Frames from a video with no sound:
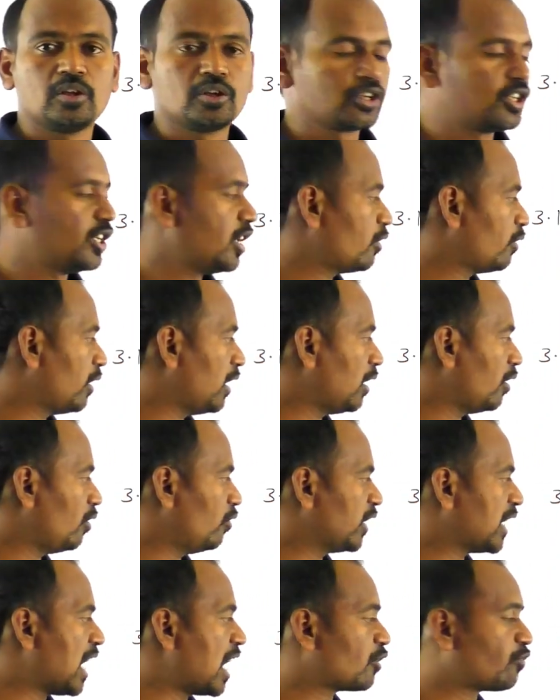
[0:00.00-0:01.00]
Here
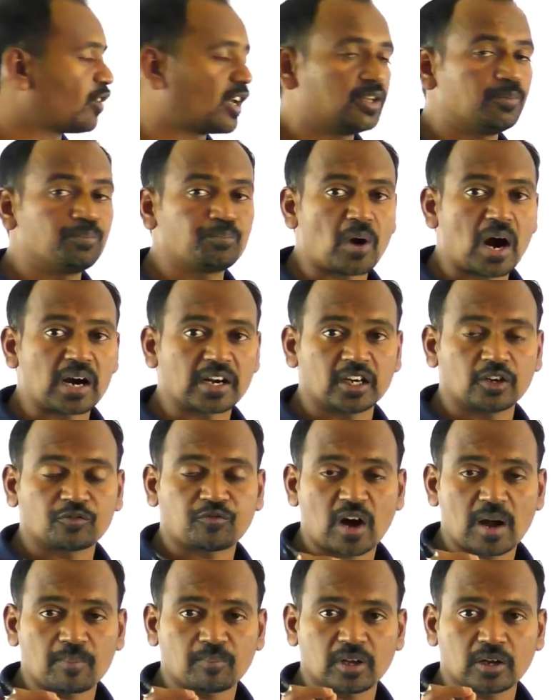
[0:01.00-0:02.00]
we got one important
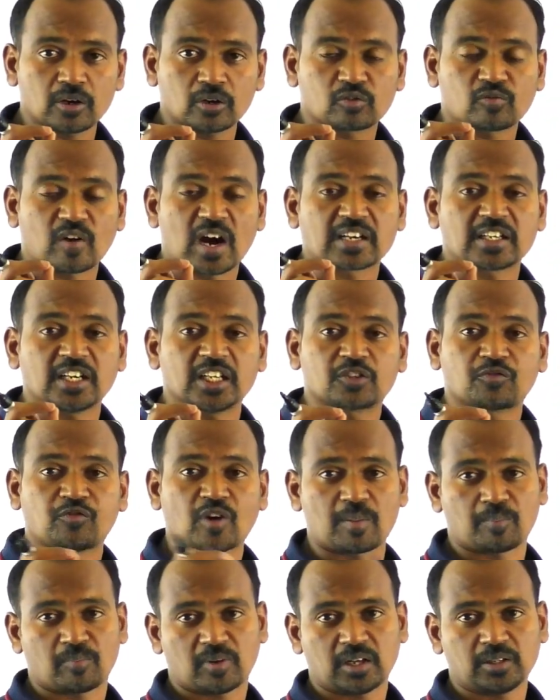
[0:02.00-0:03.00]
formula, the quadratic
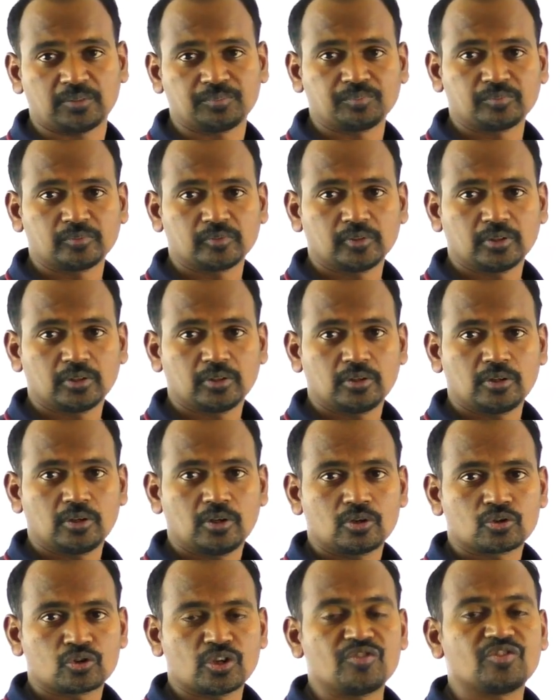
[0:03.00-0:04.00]
formula.
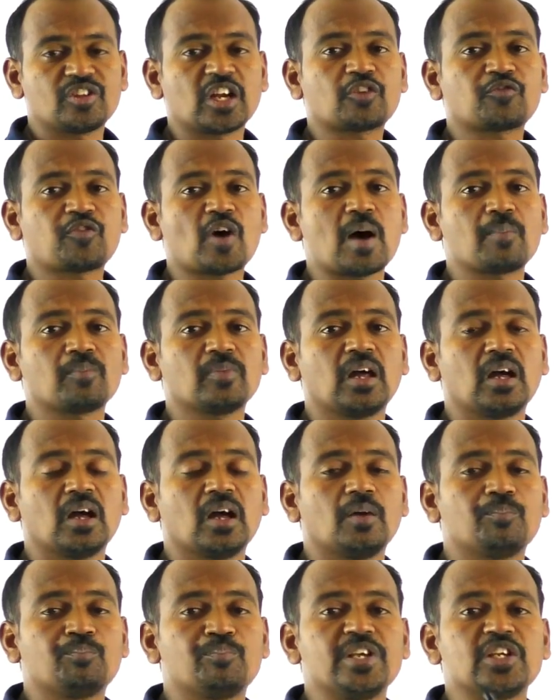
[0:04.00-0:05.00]
So in that
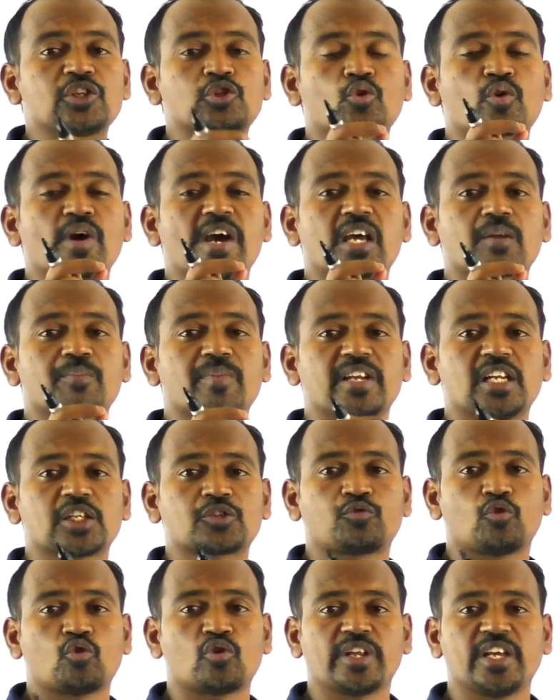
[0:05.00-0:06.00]
formula, b square
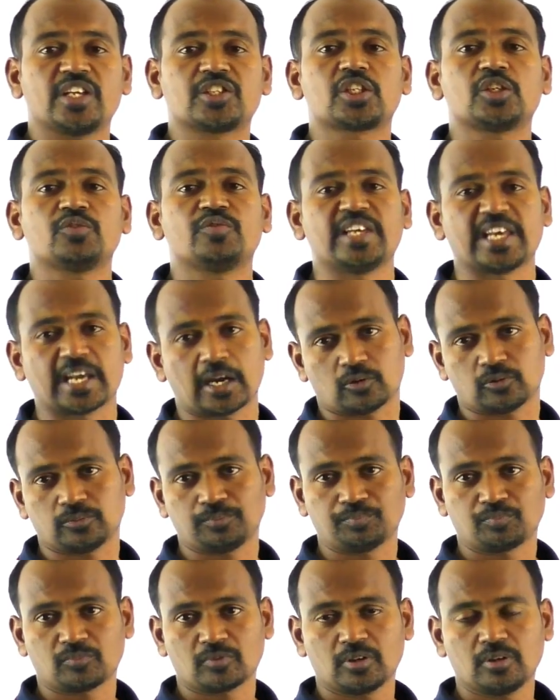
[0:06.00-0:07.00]
minus 4ac we have.
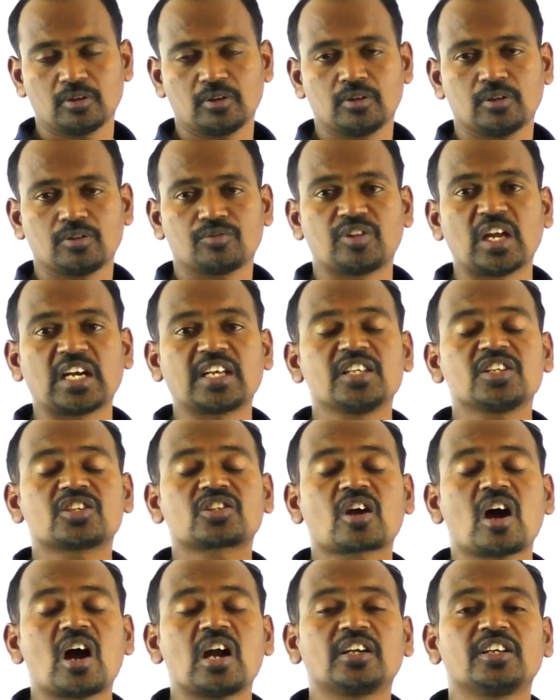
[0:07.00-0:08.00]
That is
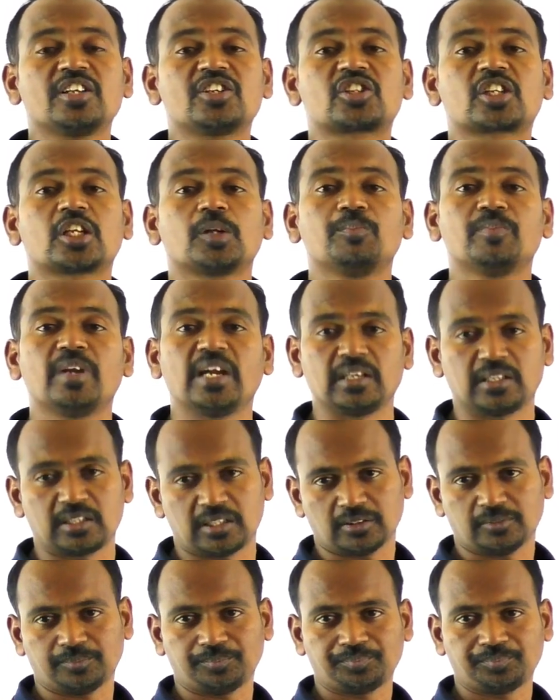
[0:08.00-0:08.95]
called discriminant.